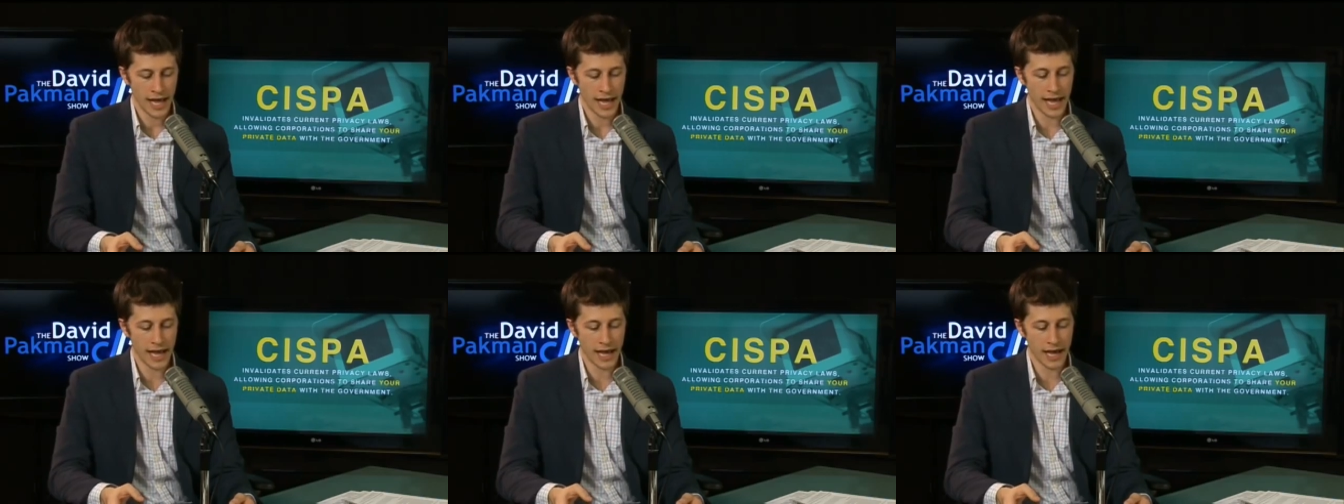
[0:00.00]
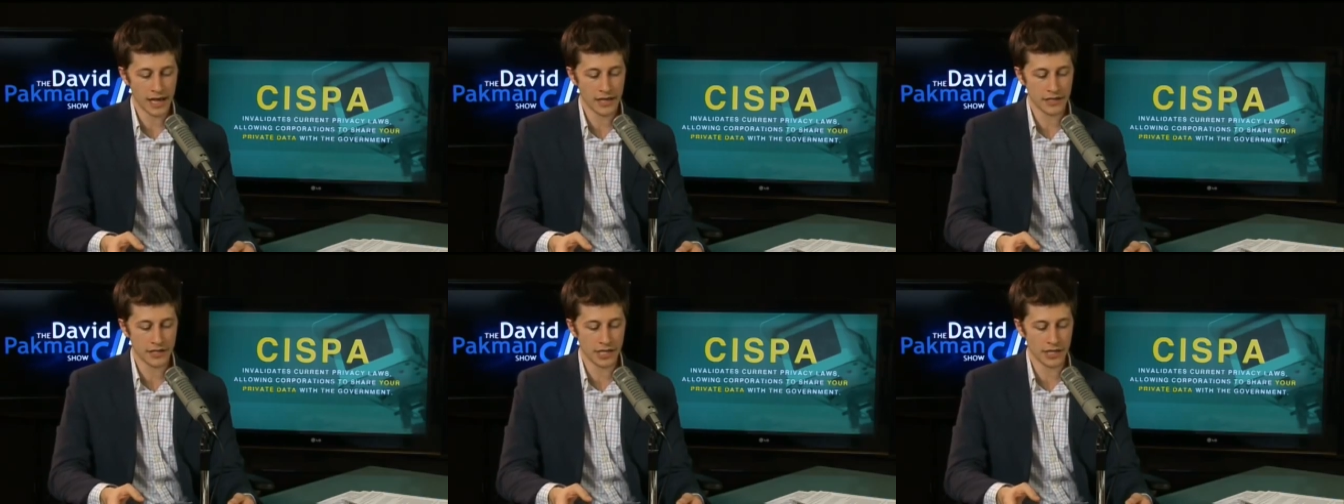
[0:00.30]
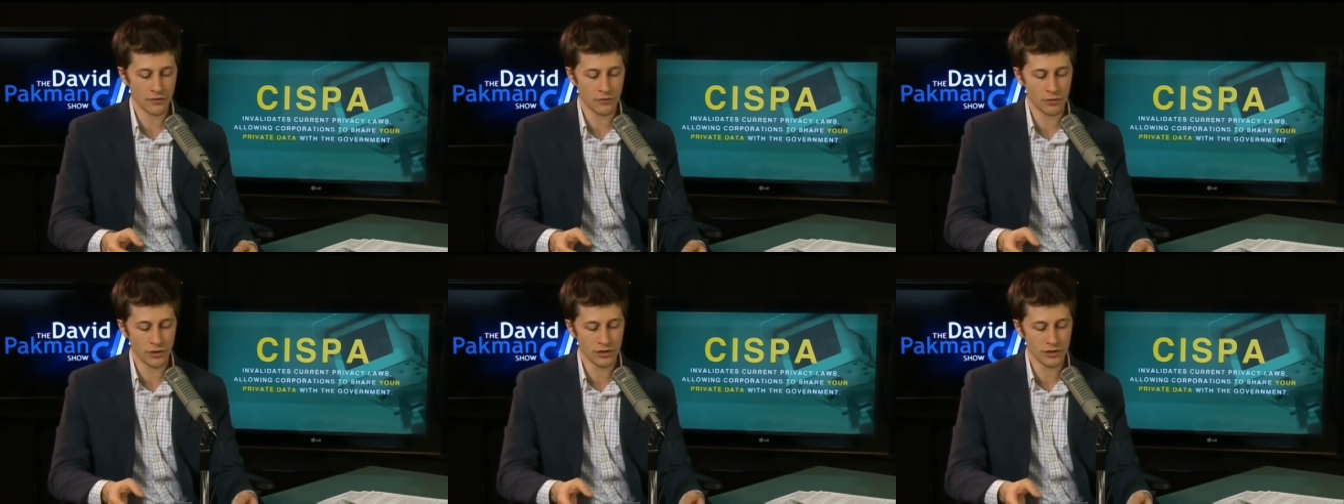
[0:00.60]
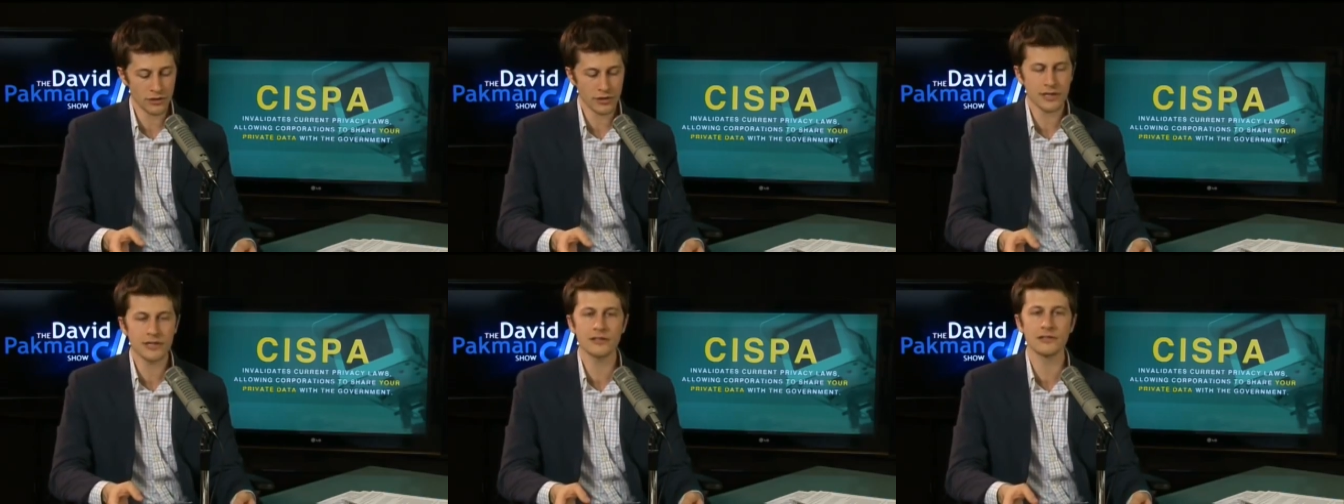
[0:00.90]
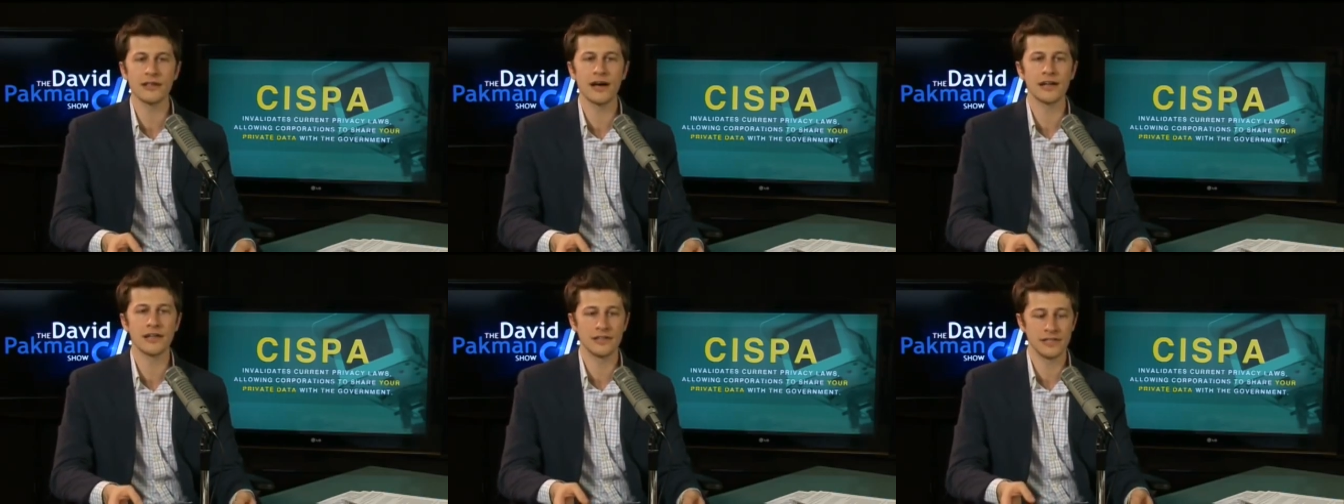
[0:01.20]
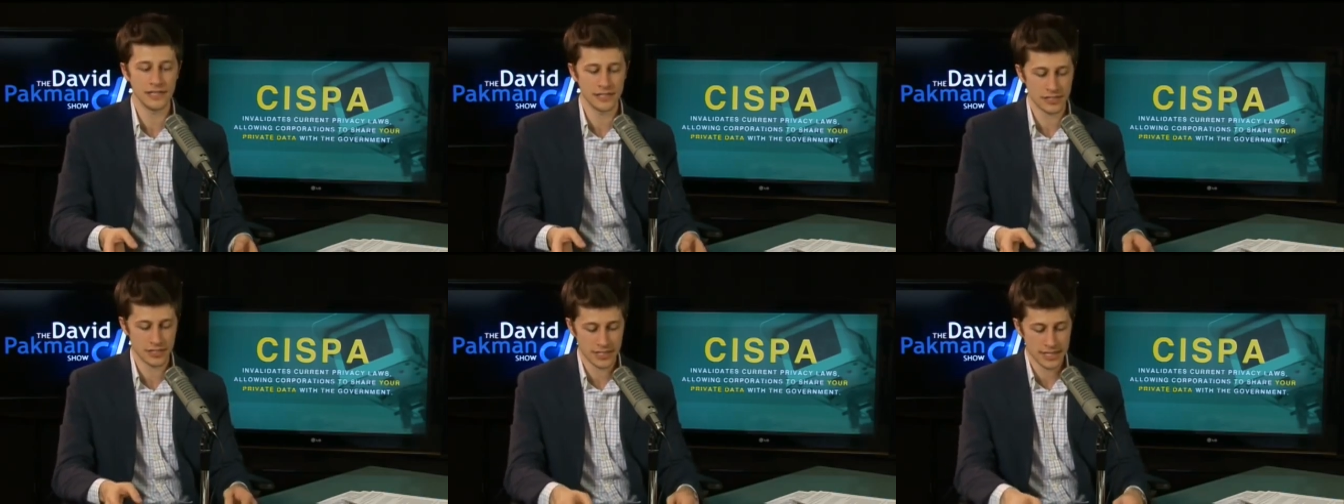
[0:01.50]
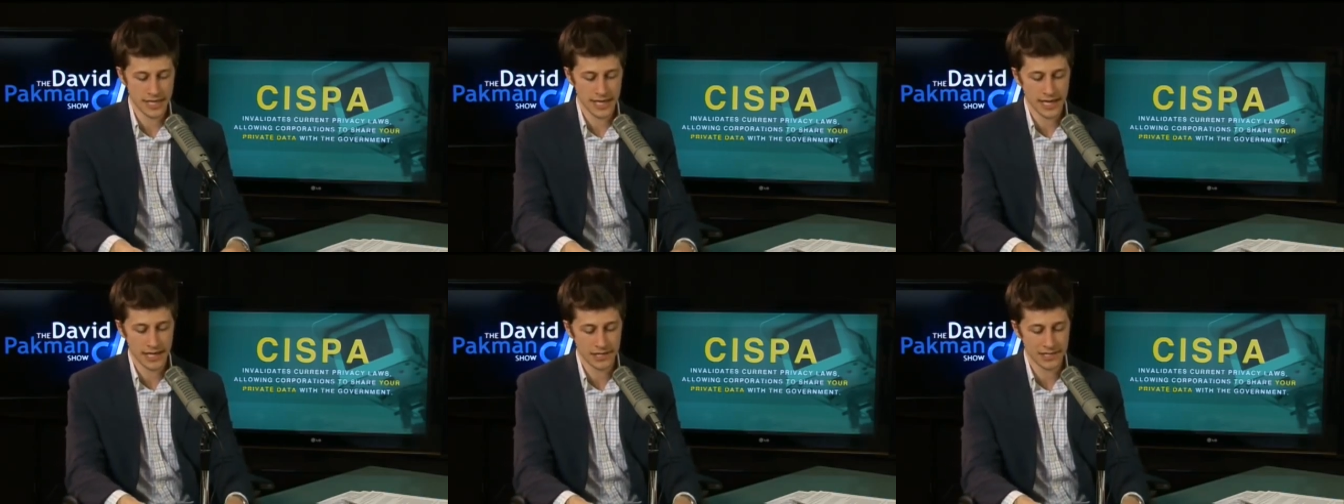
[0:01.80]
And if we look at a lot of these
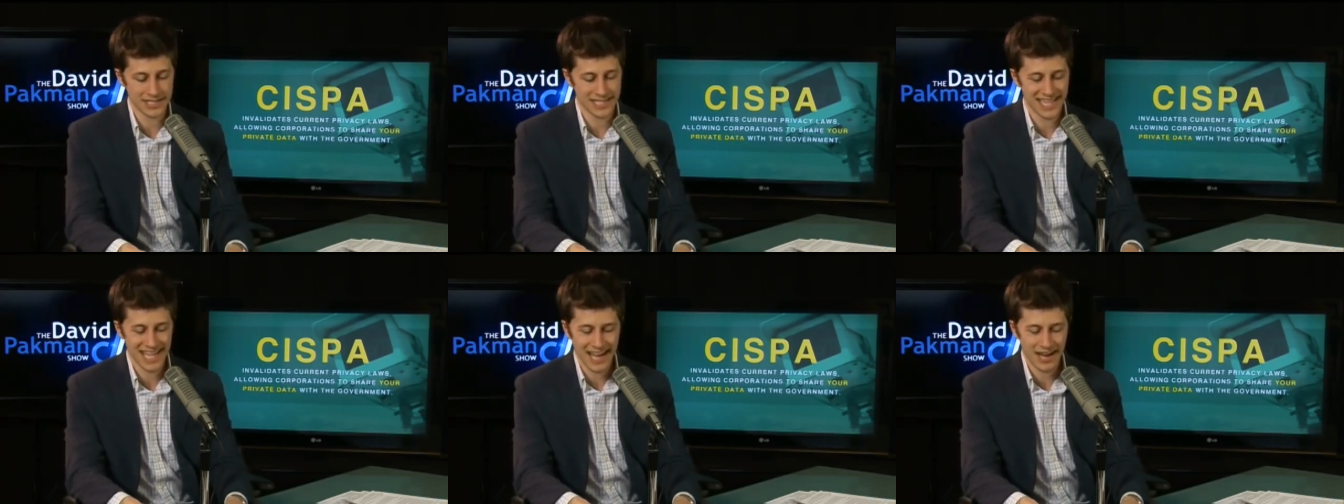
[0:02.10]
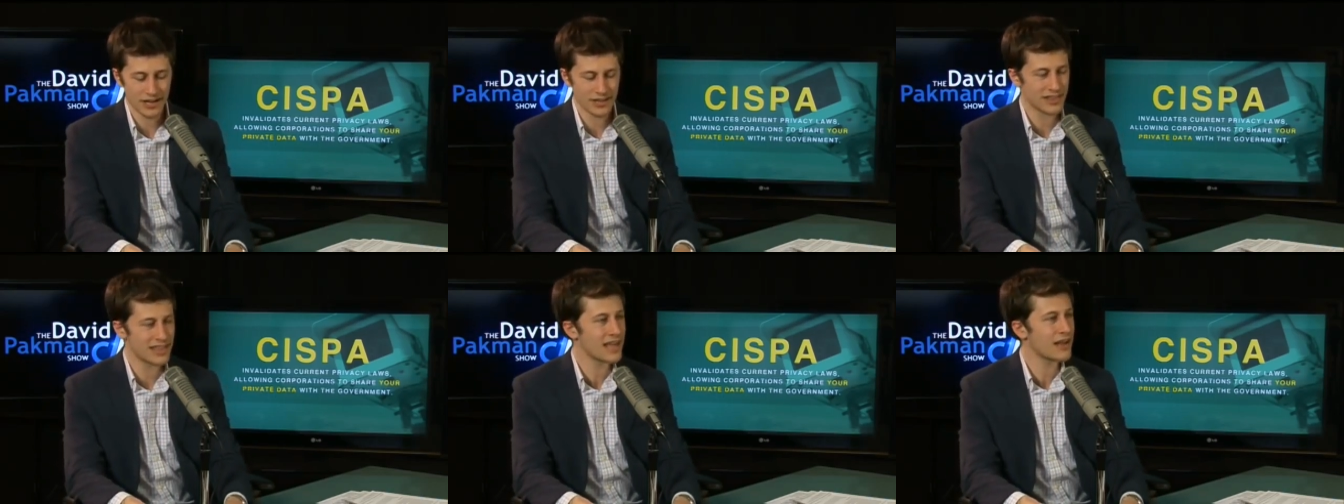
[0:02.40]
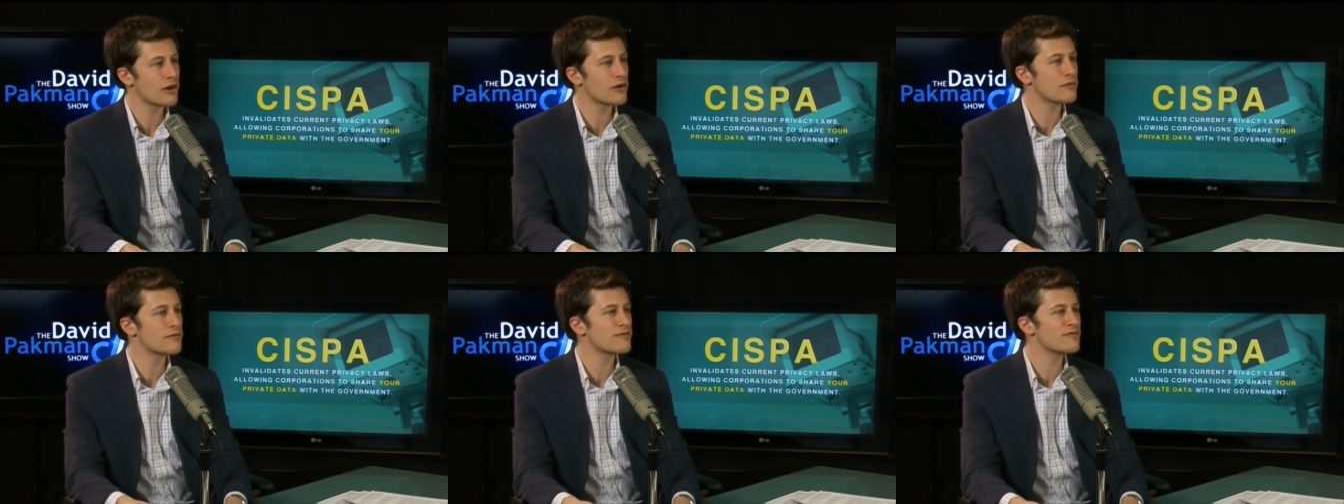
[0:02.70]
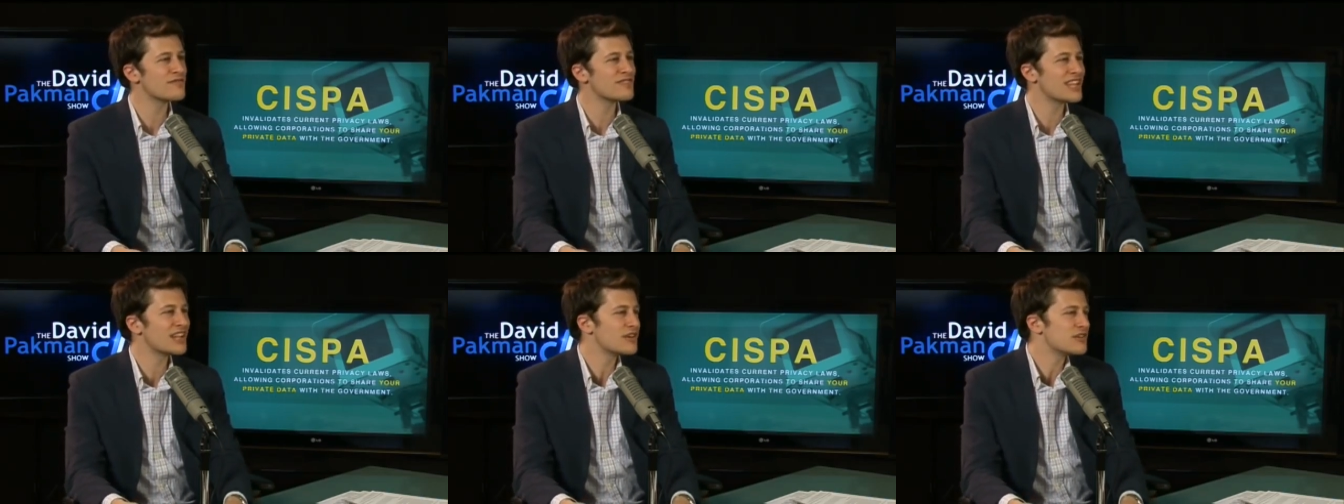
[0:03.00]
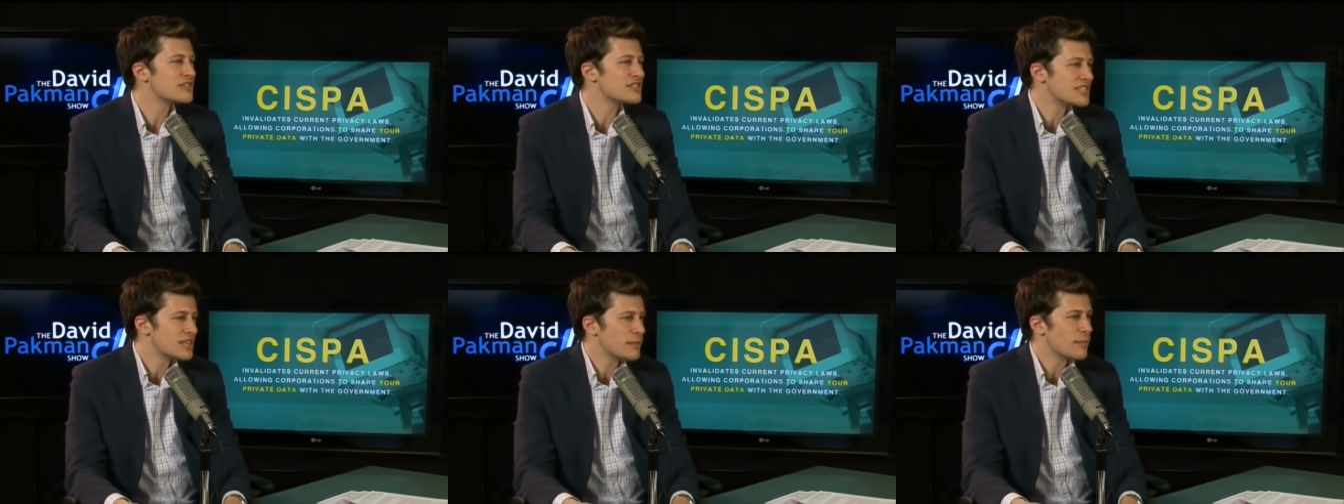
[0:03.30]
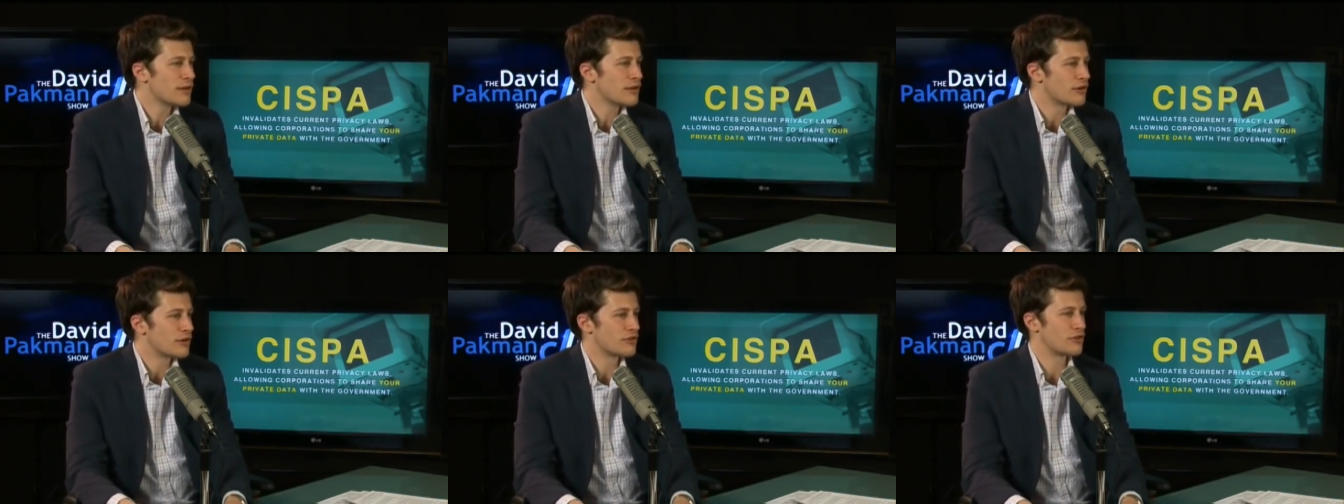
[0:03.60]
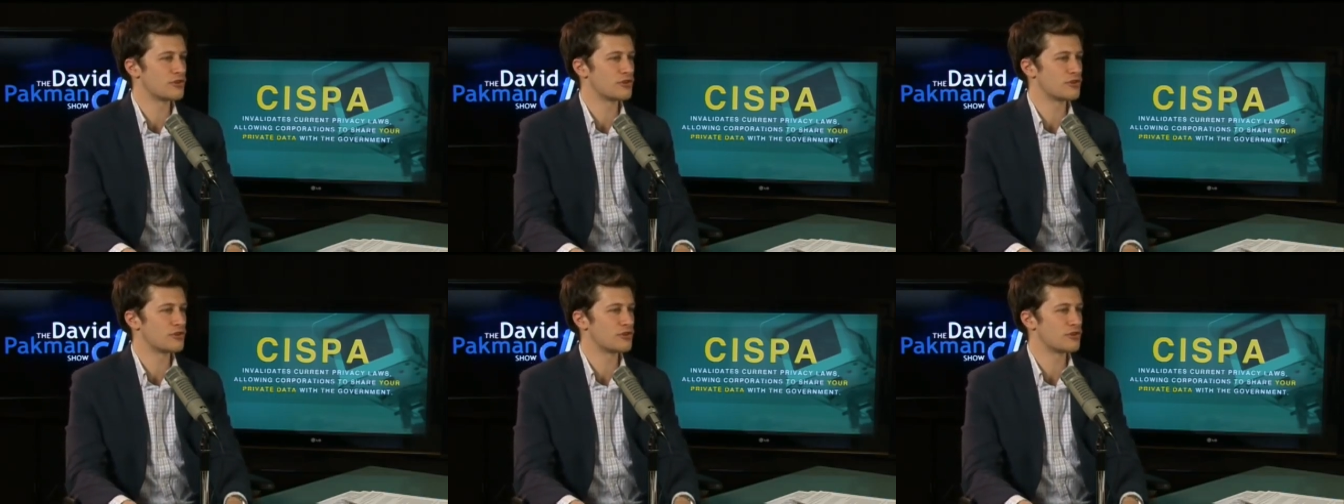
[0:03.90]
things, they, they are they're similar.